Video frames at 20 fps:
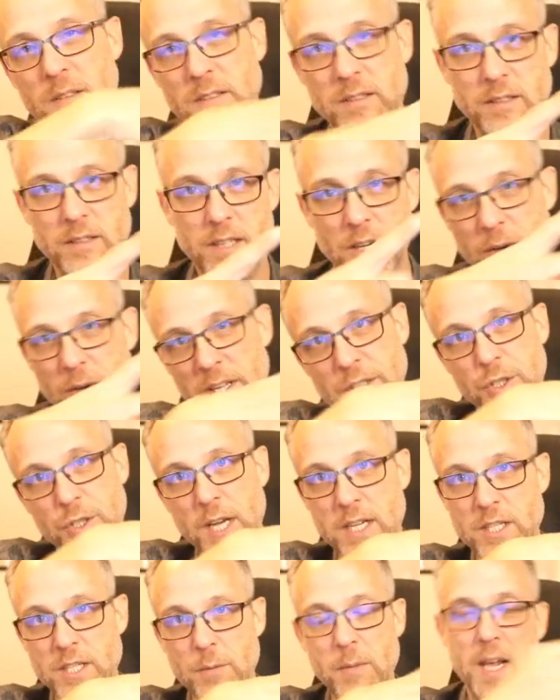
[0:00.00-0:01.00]

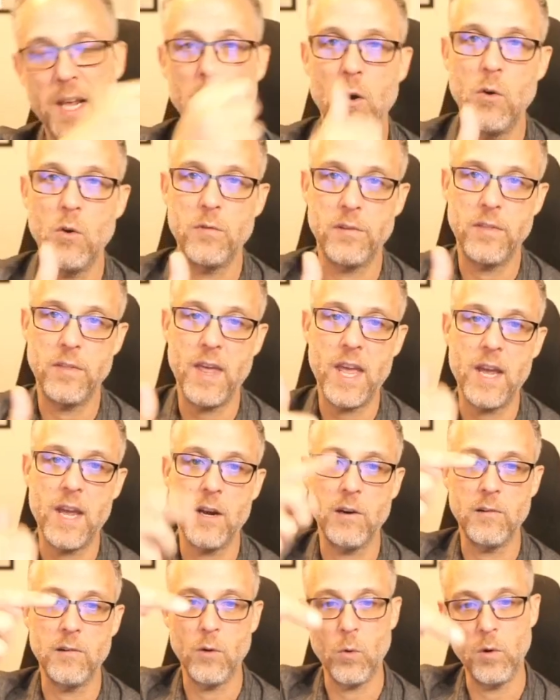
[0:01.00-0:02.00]
inject some data over
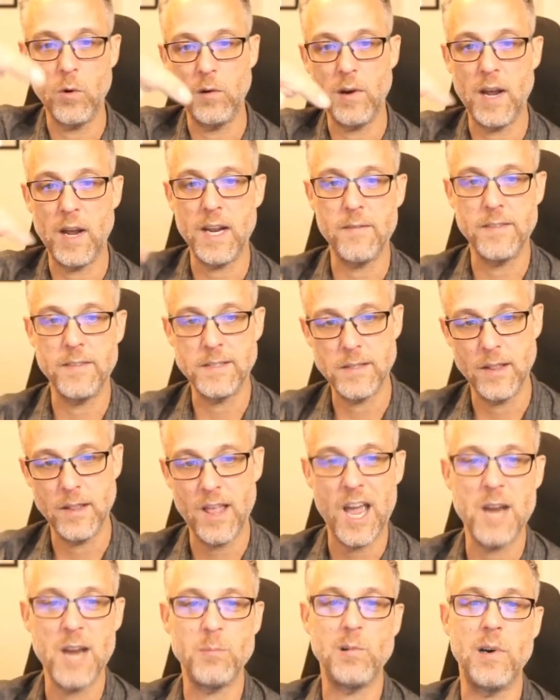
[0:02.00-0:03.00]
there, or I have this
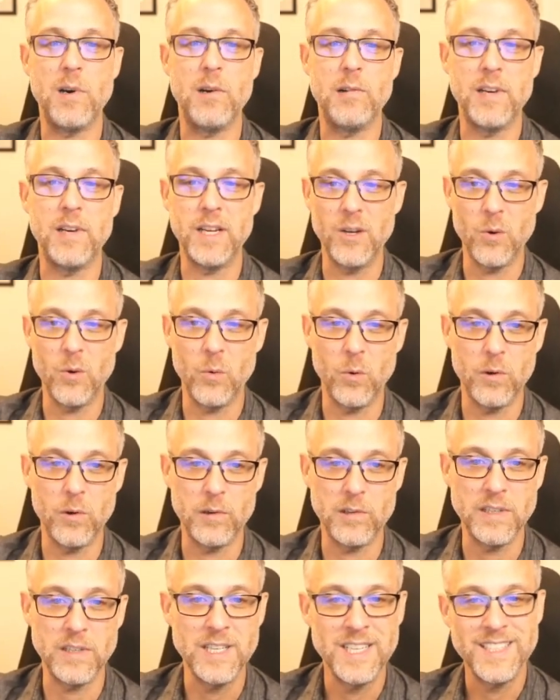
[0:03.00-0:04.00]
library,
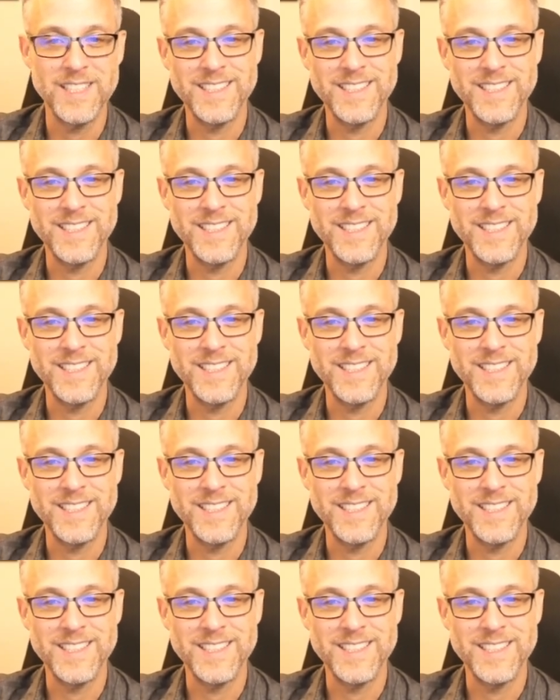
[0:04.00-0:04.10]
or